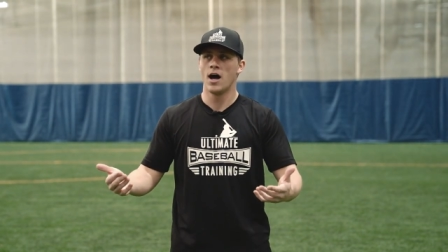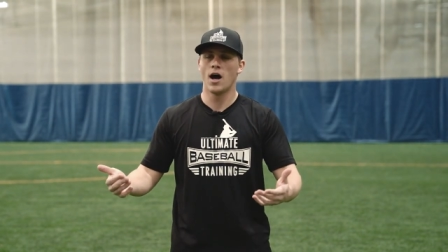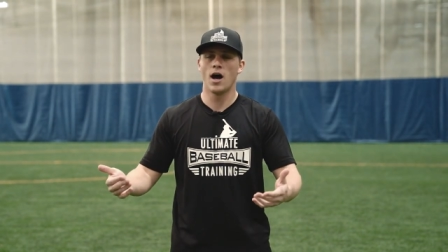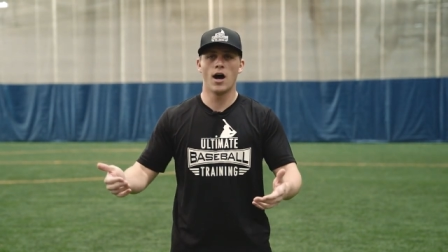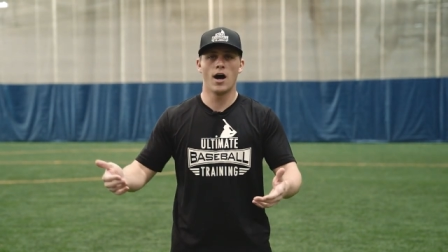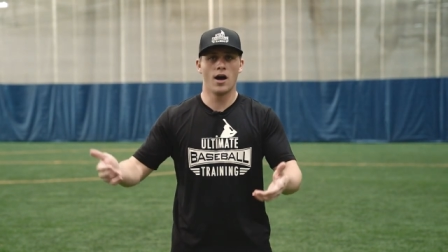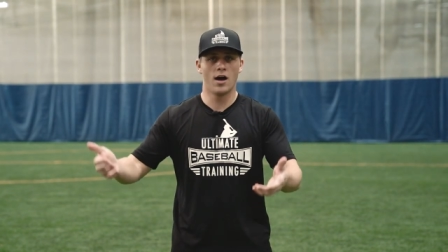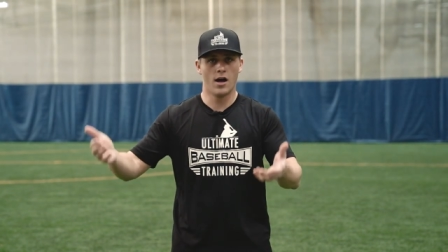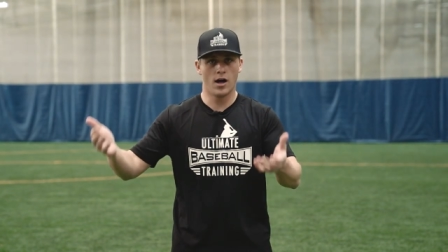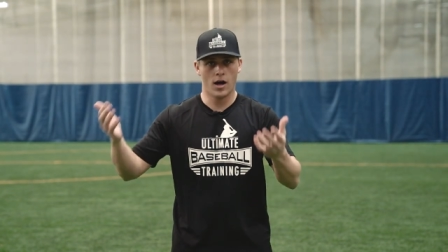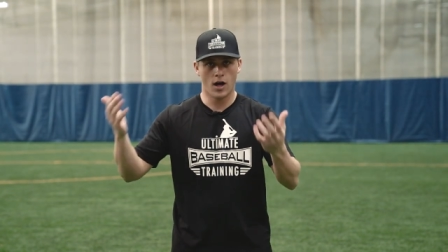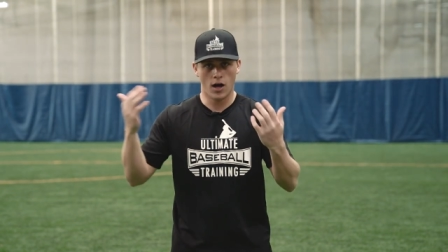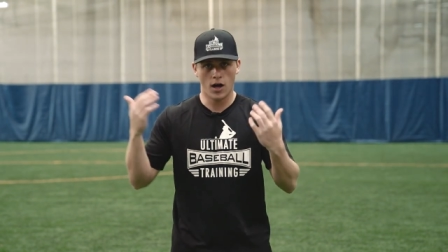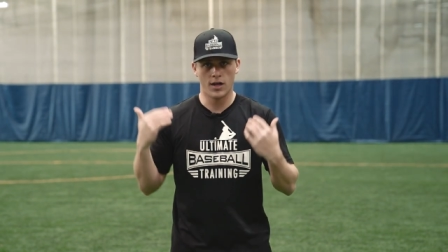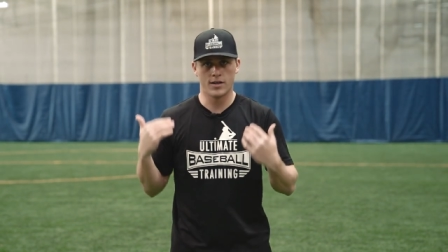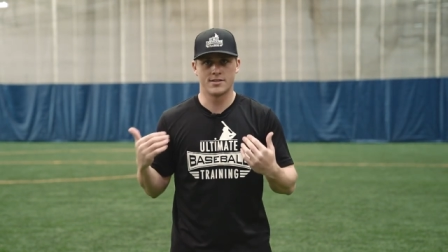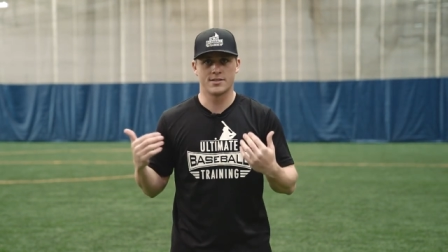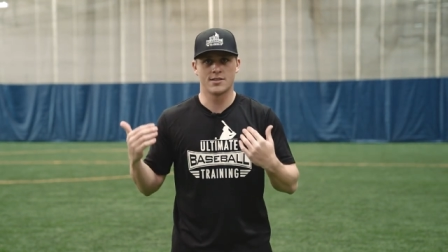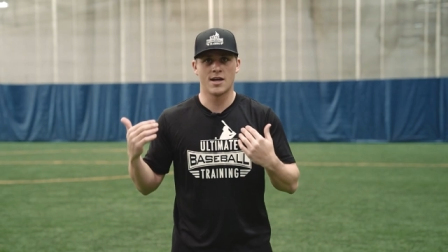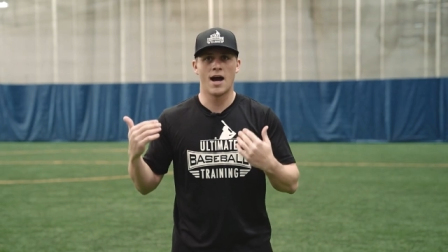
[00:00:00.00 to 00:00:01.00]

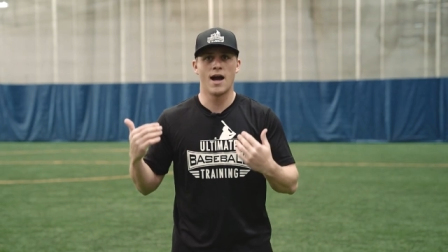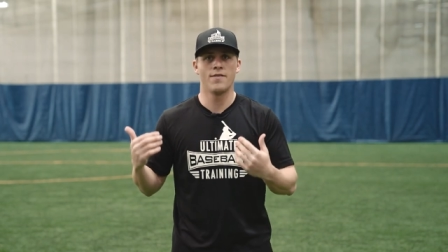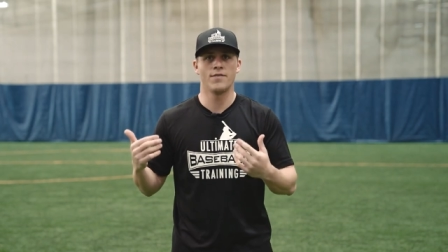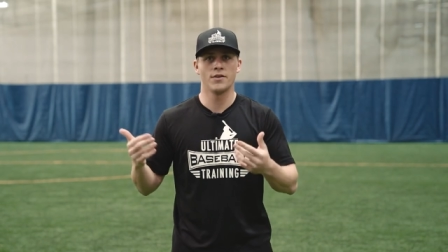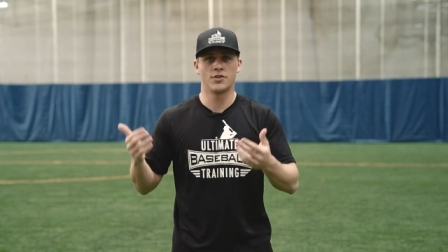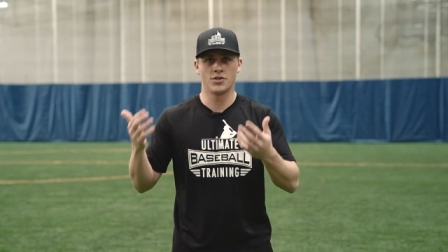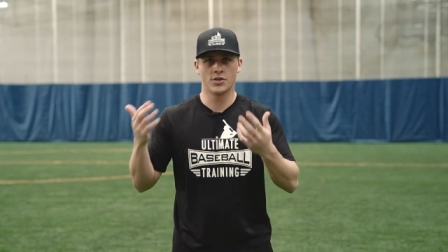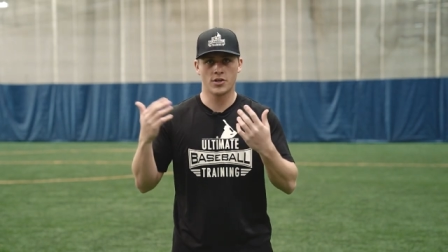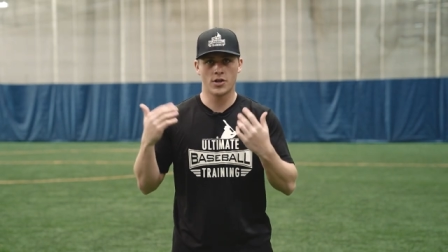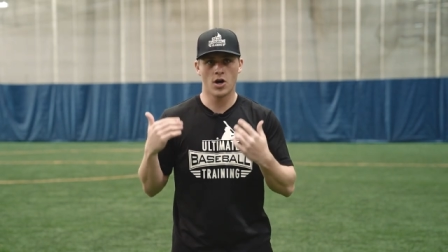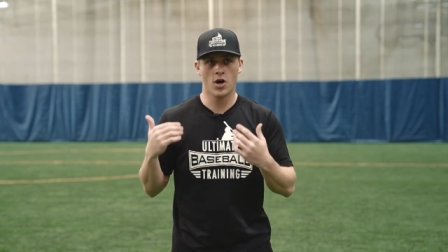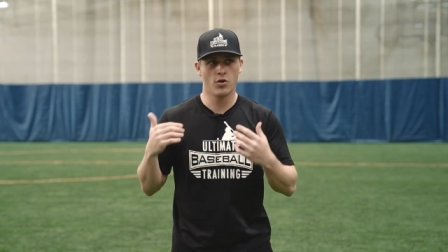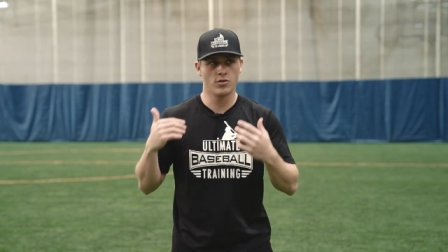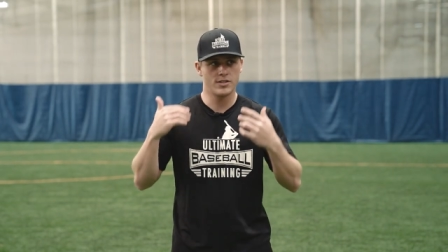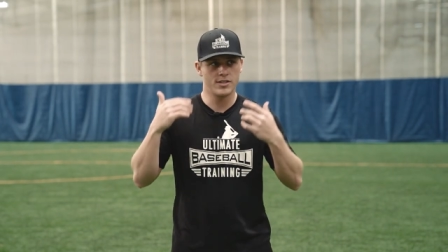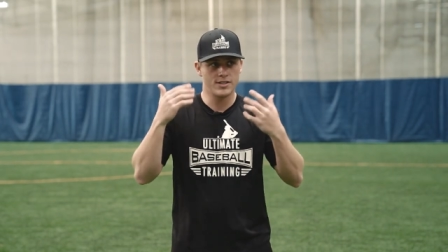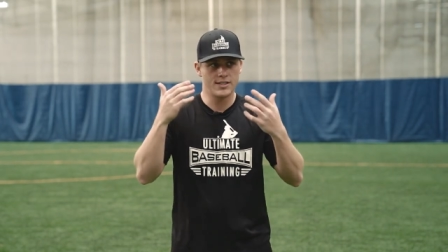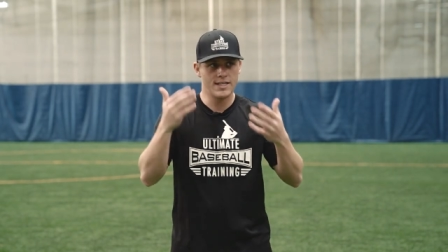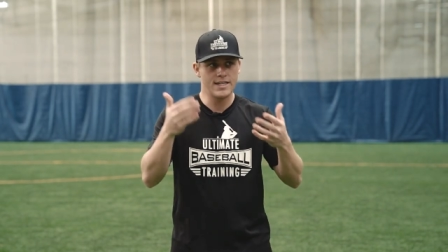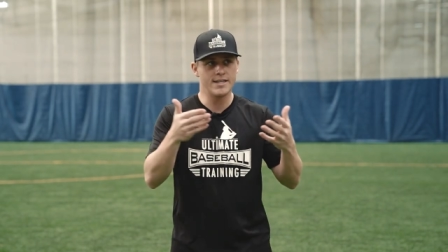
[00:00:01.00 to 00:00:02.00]
a sign that your
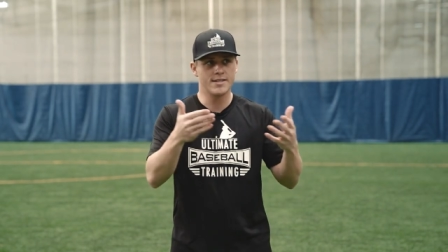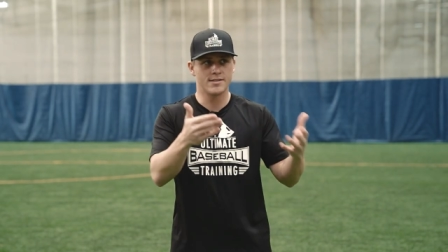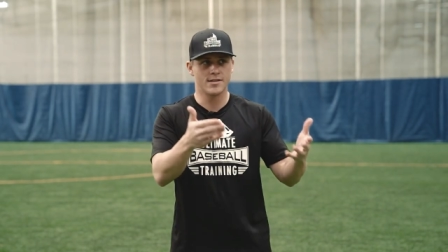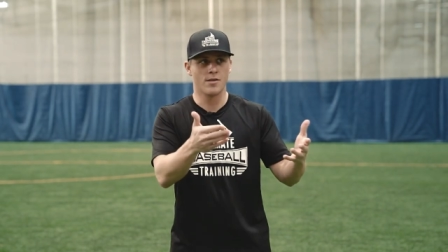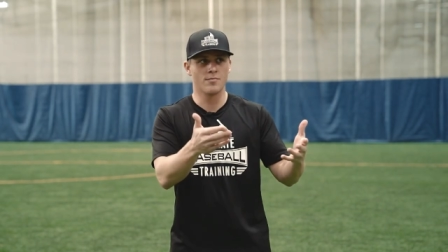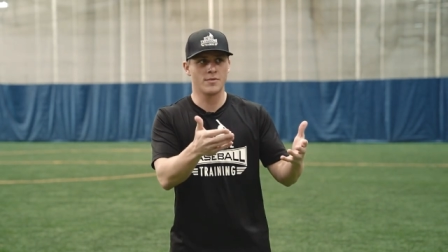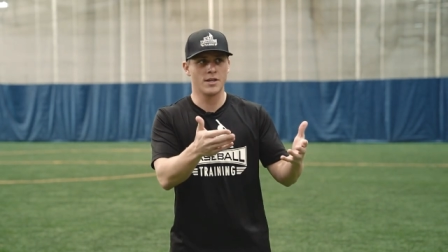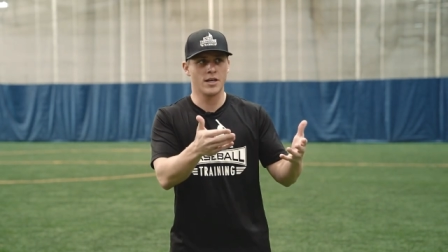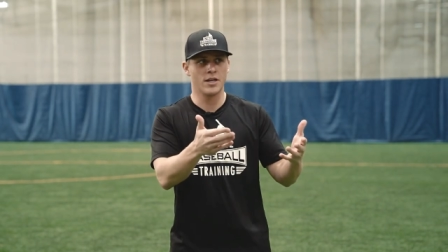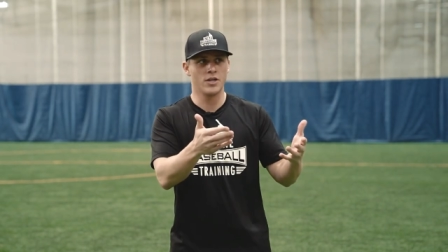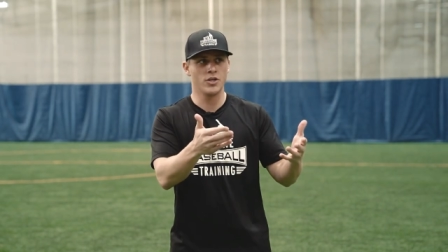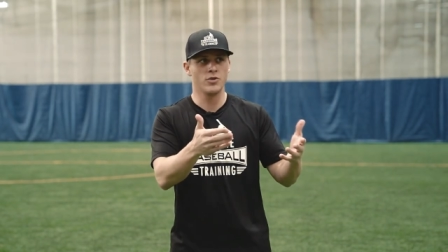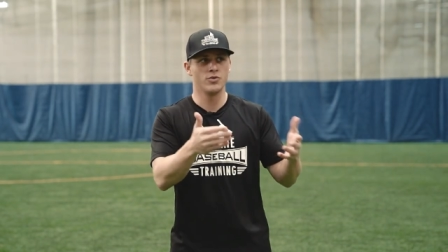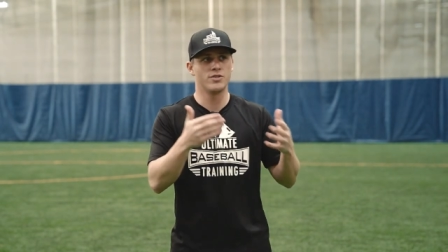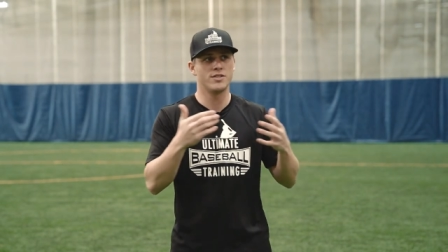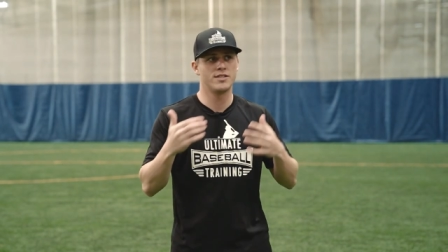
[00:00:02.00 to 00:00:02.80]
coach sees something in you,